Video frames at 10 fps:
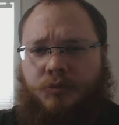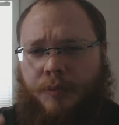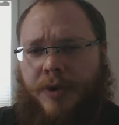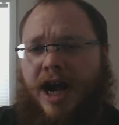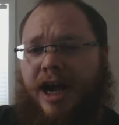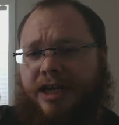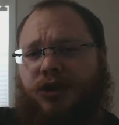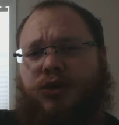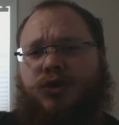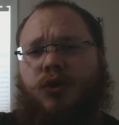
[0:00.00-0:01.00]
but my
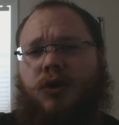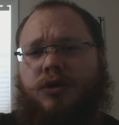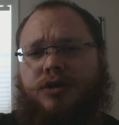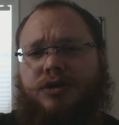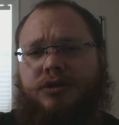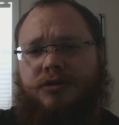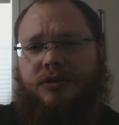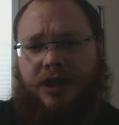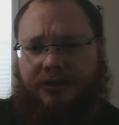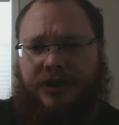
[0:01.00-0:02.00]
IQ scores
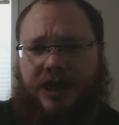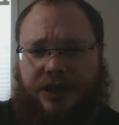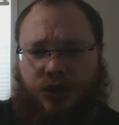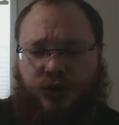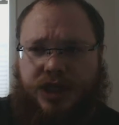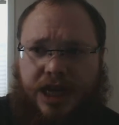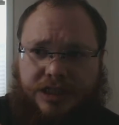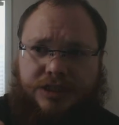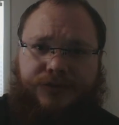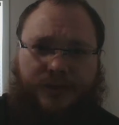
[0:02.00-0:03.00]
on IQ
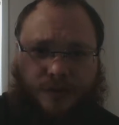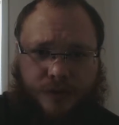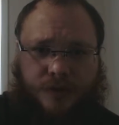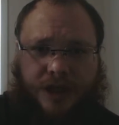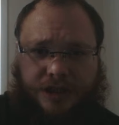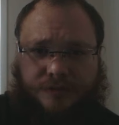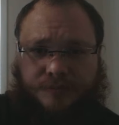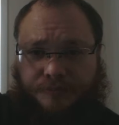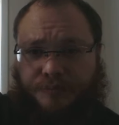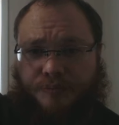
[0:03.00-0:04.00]
tests has
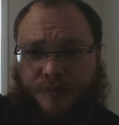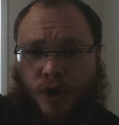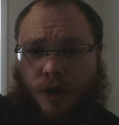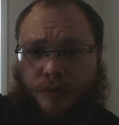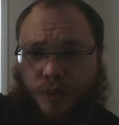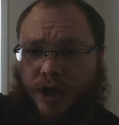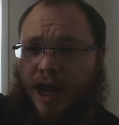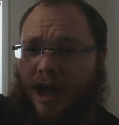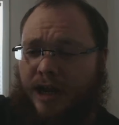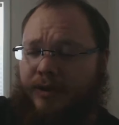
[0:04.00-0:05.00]
gone pretty
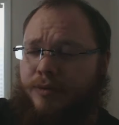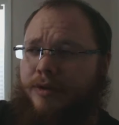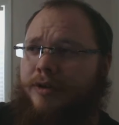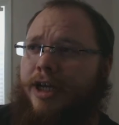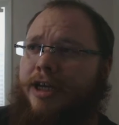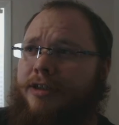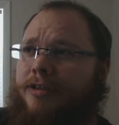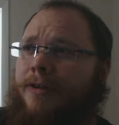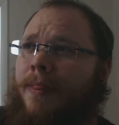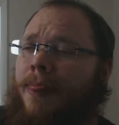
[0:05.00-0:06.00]
high. And